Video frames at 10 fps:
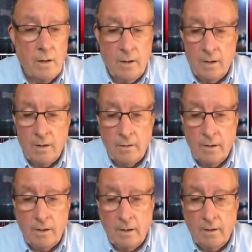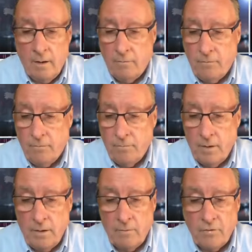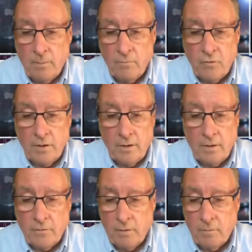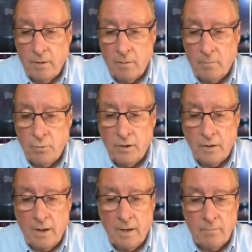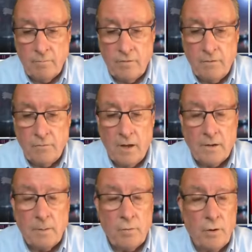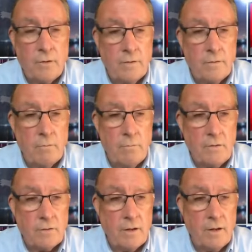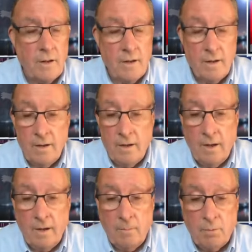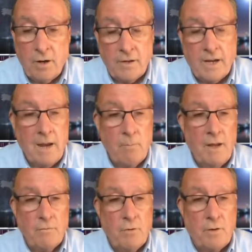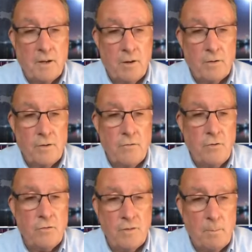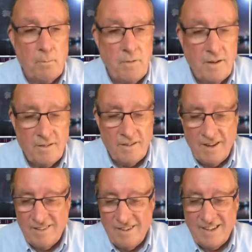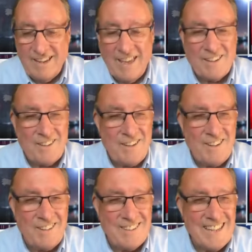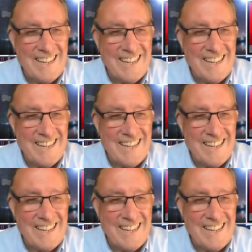And if some journalists are putting that safeguarding process at risk, because again, we have no written constitution that guarantees